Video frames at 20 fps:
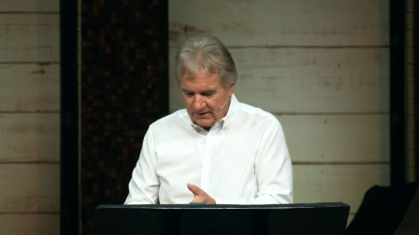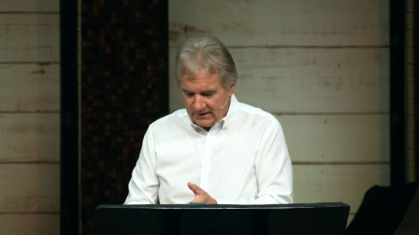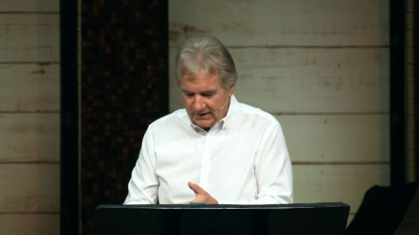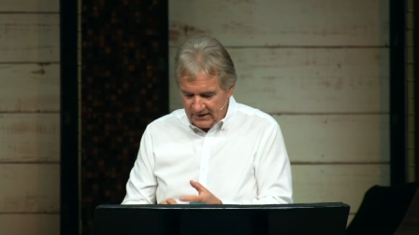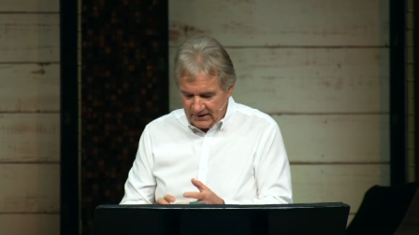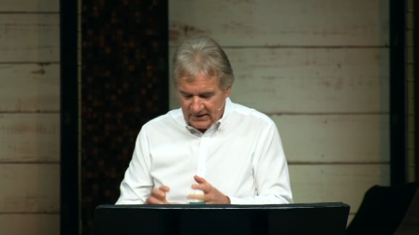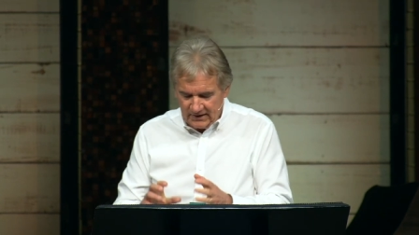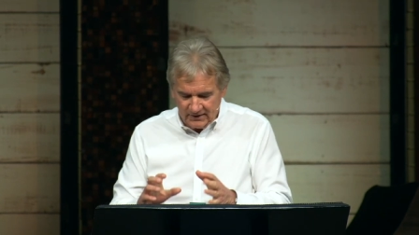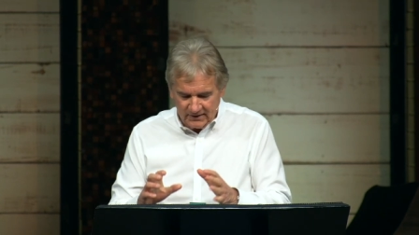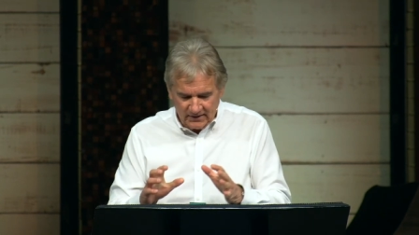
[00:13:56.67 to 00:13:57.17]

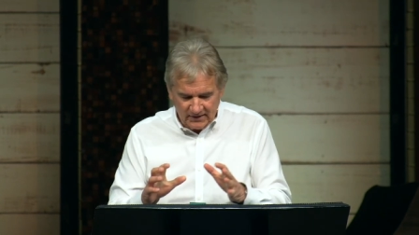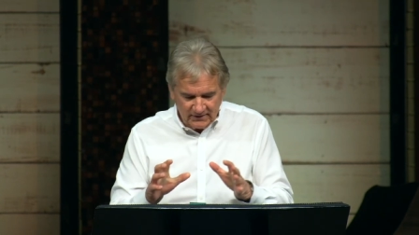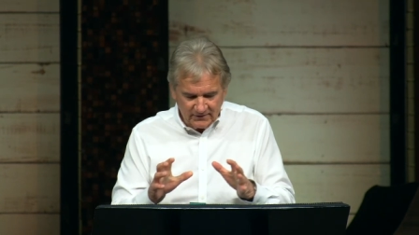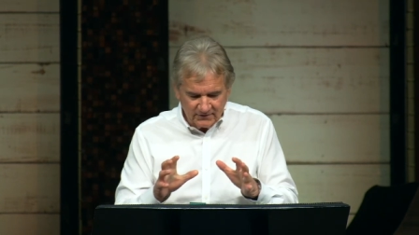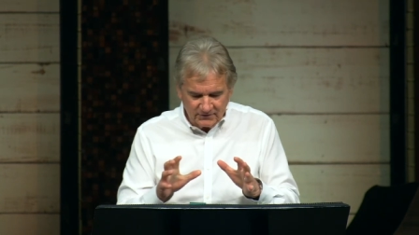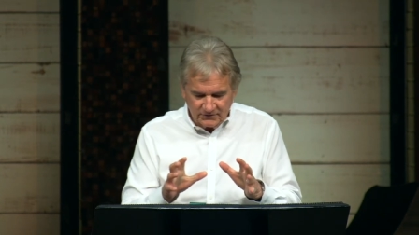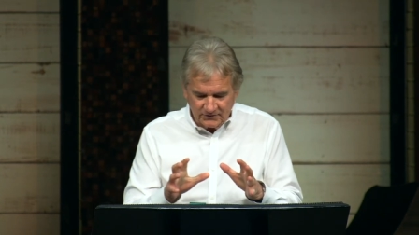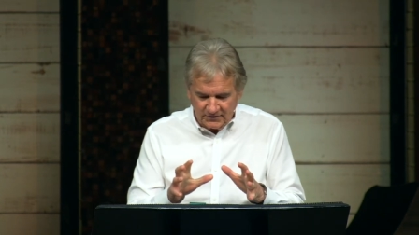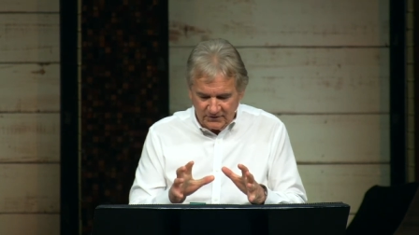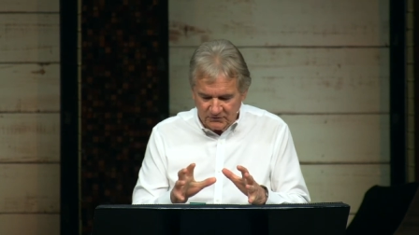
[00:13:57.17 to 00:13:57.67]
He, he
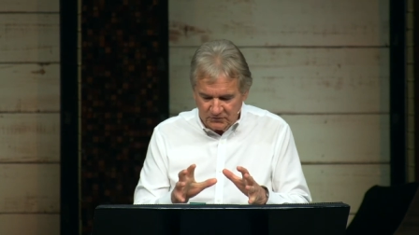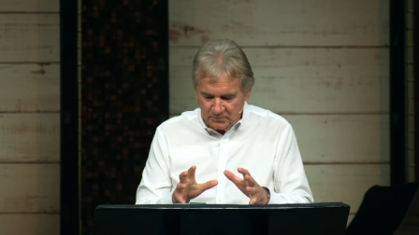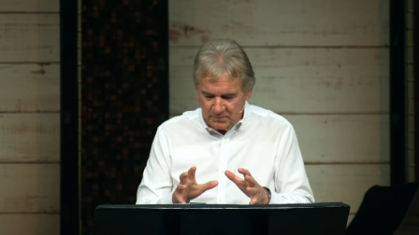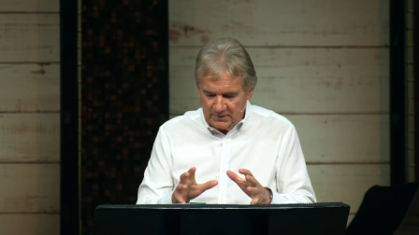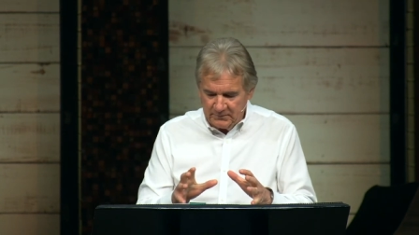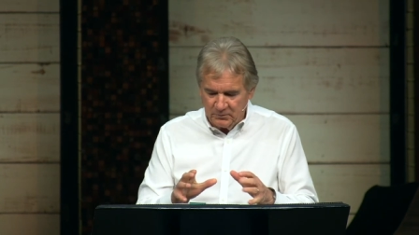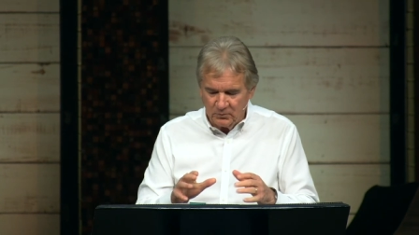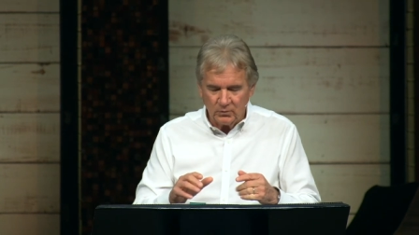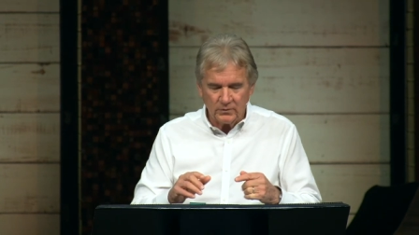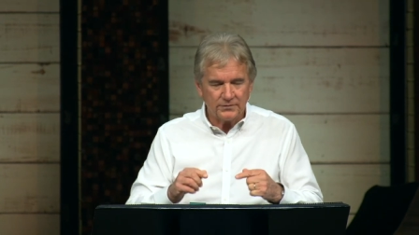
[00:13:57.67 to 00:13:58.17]
deceives
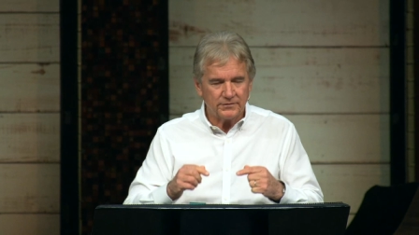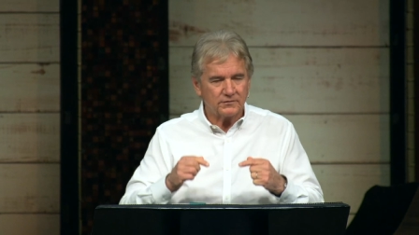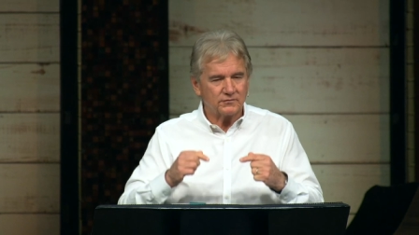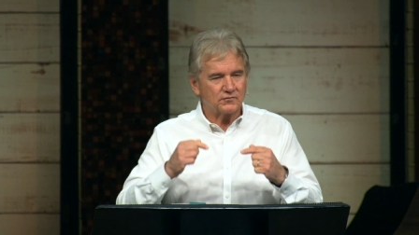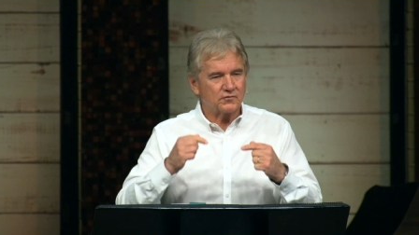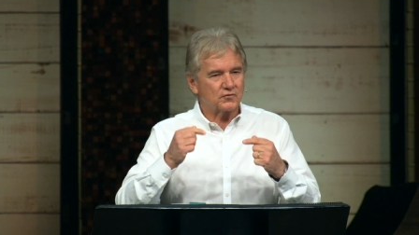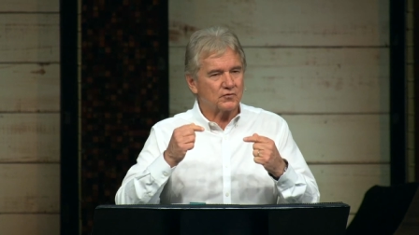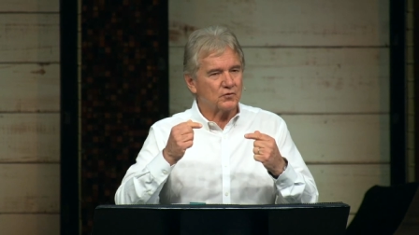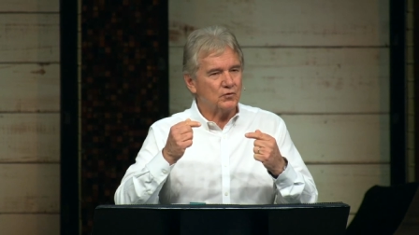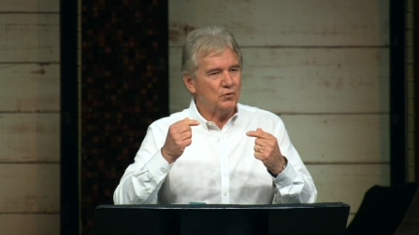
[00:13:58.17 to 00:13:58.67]
people with the
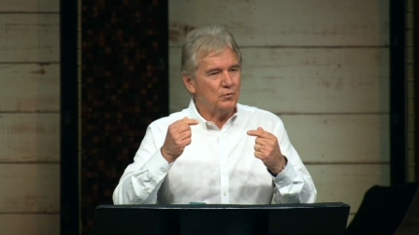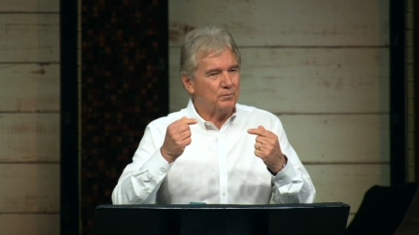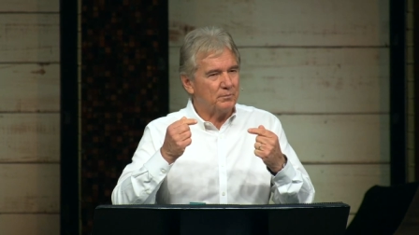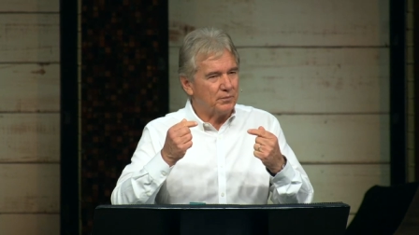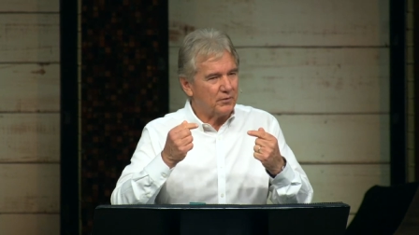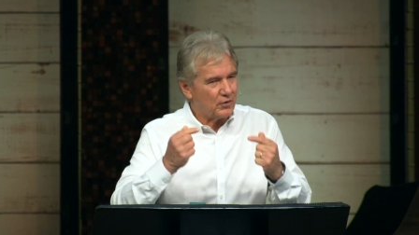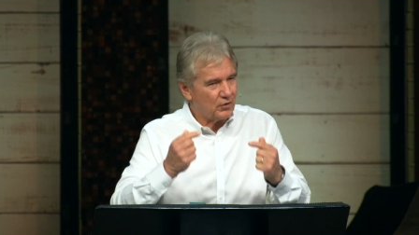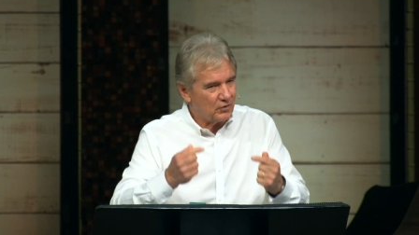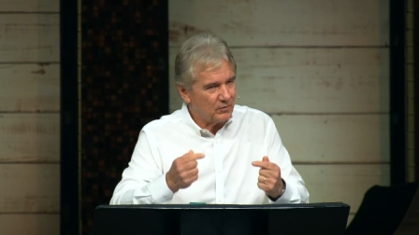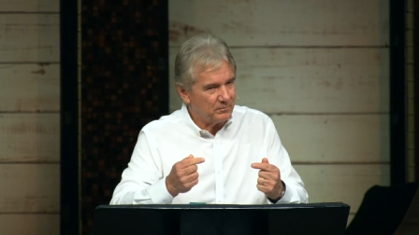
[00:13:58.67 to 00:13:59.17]
true
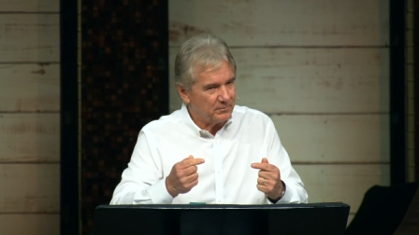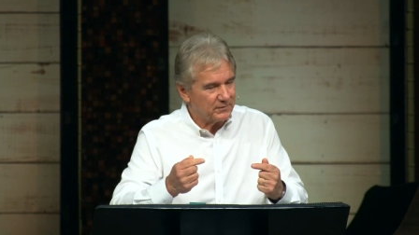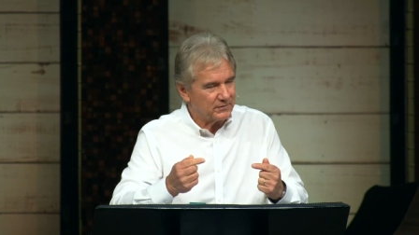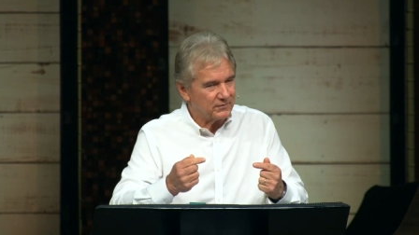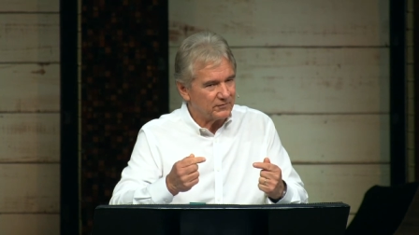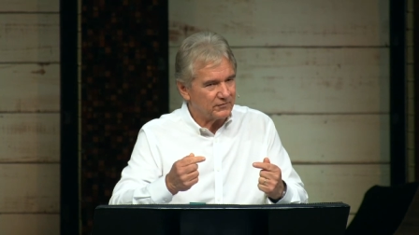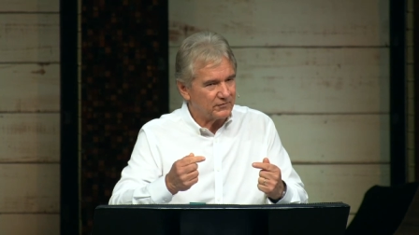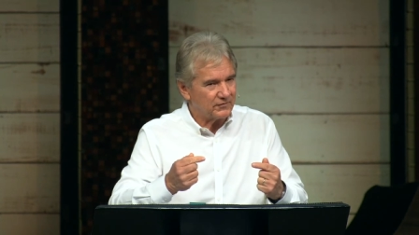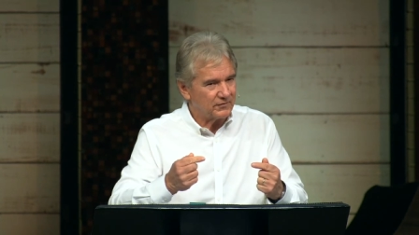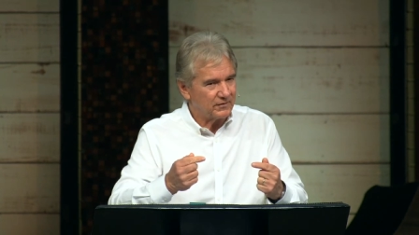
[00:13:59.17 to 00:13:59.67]

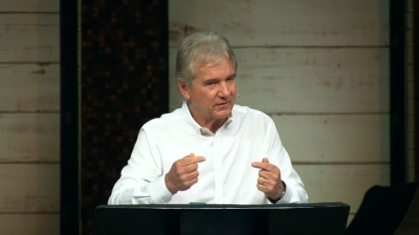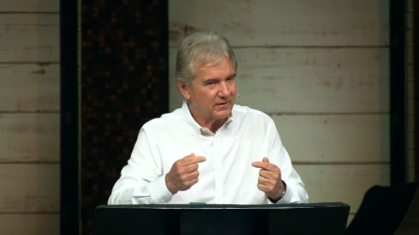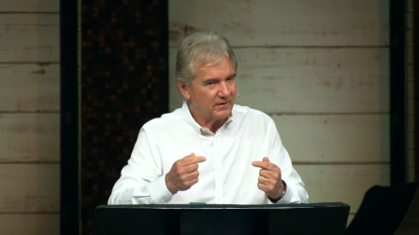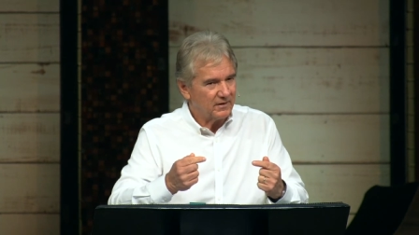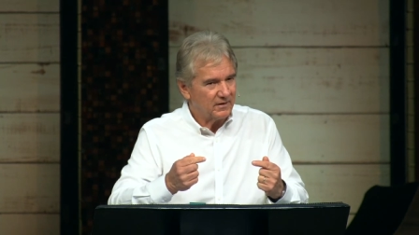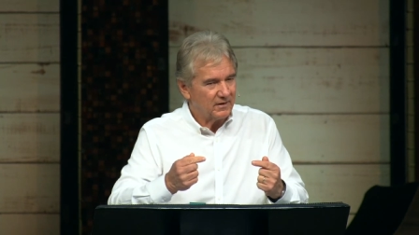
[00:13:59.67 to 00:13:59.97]
purpose